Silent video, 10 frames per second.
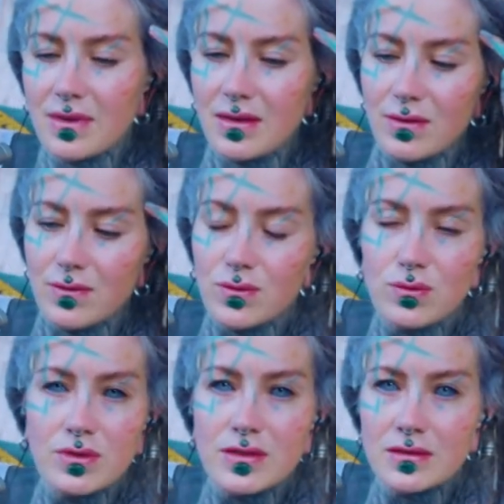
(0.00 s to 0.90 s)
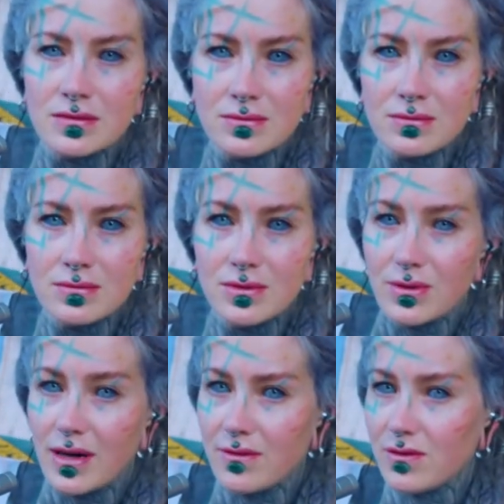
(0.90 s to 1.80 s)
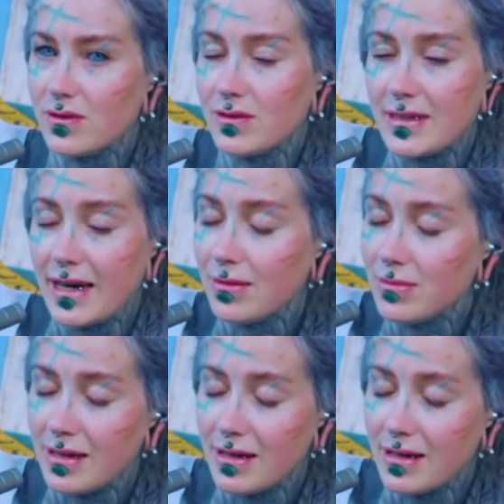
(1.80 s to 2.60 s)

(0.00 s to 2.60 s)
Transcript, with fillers: the food you have on your table